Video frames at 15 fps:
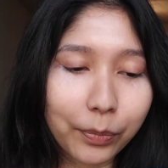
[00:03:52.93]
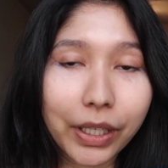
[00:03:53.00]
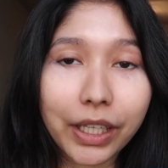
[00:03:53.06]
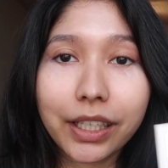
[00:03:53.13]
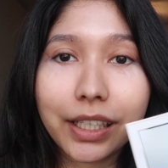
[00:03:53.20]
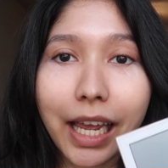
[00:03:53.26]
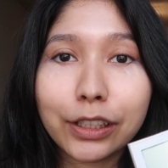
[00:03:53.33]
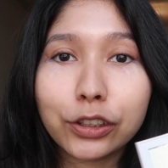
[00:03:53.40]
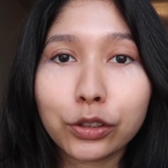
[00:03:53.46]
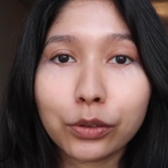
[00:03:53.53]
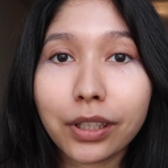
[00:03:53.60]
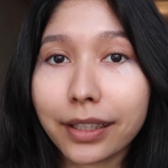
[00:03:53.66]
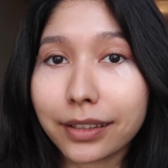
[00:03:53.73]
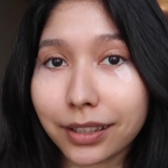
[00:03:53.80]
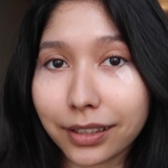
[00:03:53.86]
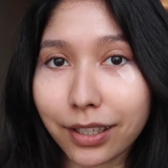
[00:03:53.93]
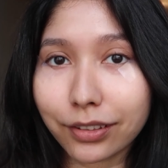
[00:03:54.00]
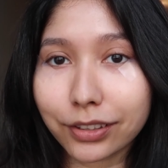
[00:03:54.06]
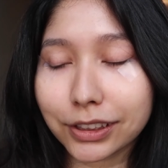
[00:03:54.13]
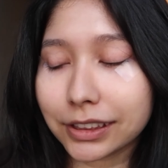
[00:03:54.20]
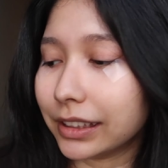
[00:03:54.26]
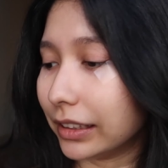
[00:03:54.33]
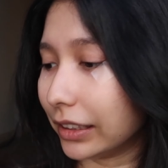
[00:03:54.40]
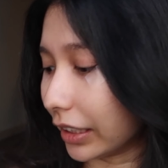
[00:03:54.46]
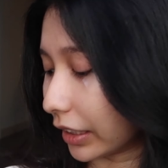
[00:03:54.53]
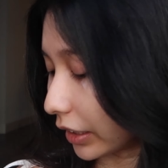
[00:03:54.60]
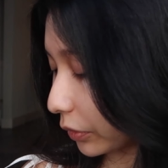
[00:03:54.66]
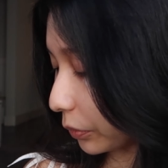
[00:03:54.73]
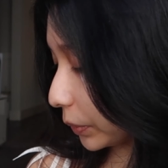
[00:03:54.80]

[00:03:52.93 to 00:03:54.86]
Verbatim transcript: but I do like the colors in here,